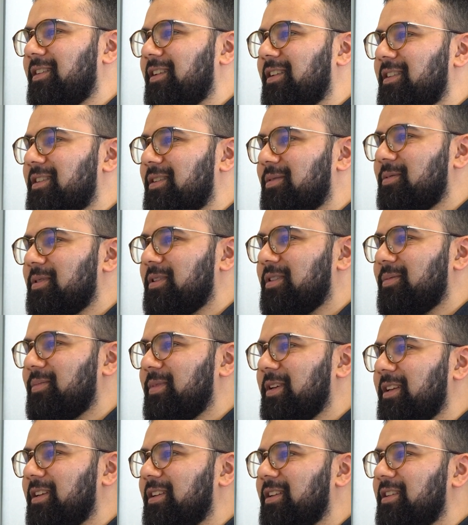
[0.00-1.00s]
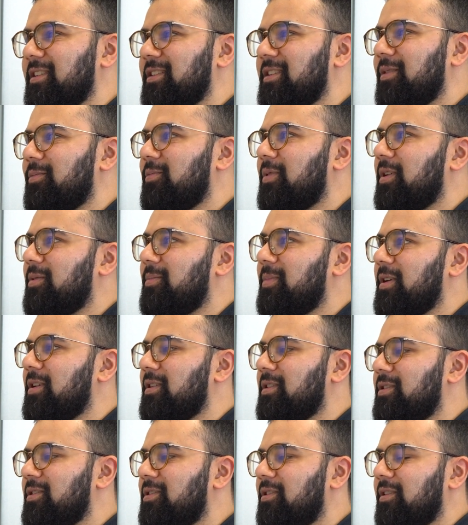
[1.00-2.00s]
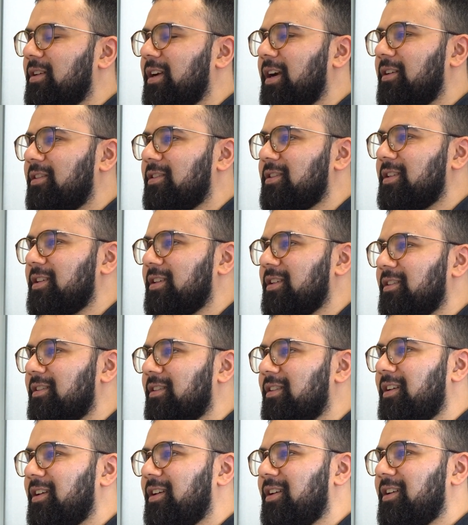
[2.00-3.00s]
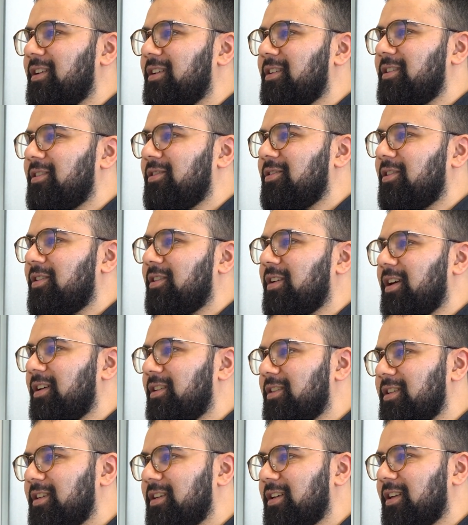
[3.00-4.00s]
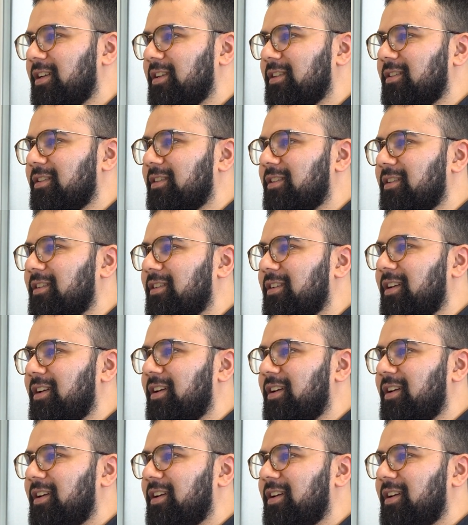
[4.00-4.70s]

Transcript: I said, what do you mean? And he said, well, because you can't guarantee anything.